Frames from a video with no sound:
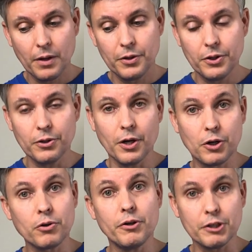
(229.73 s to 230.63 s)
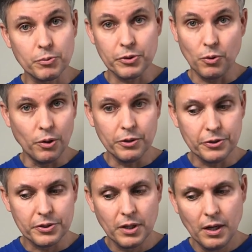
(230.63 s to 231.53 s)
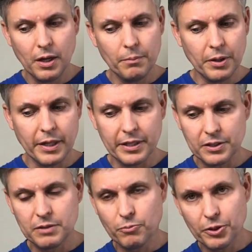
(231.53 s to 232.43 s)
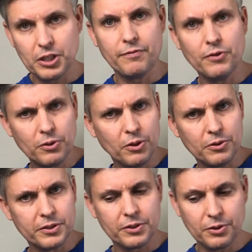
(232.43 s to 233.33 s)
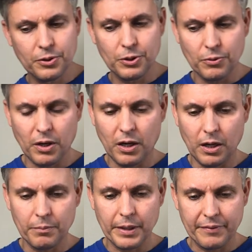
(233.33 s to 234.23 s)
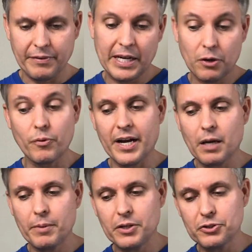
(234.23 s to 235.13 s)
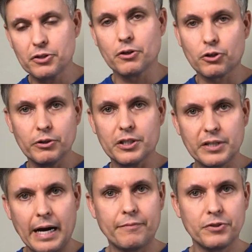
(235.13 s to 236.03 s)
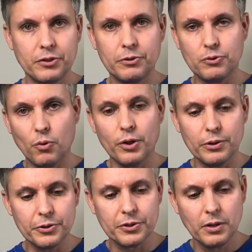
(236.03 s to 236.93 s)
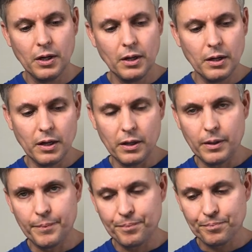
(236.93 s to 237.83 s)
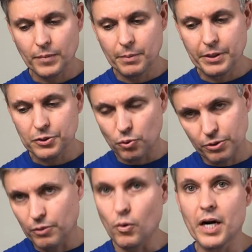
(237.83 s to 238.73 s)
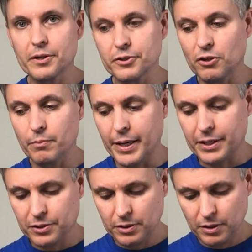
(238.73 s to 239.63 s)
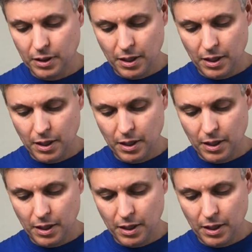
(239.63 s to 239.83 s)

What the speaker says: your acrylics with oils, but it's more difficult to, and I don't recommend using acrylics after you use oils, because oil and water don't mix.